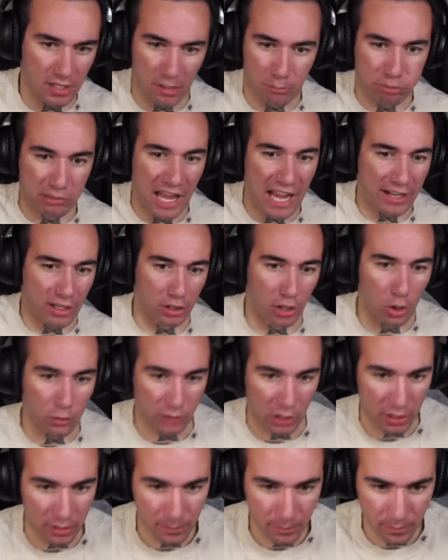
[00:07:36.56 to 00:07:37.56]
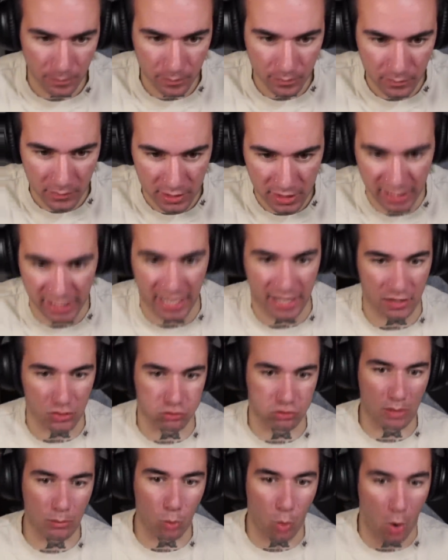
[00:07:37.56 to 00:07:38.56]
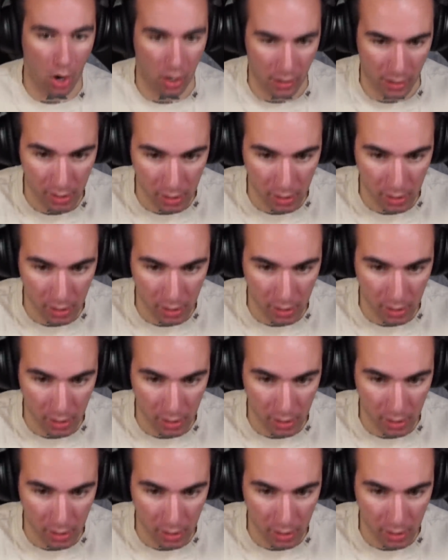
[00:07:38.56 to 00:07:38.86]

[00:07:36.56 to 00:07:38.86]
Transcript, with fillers: the Black Clover to get a grimoire.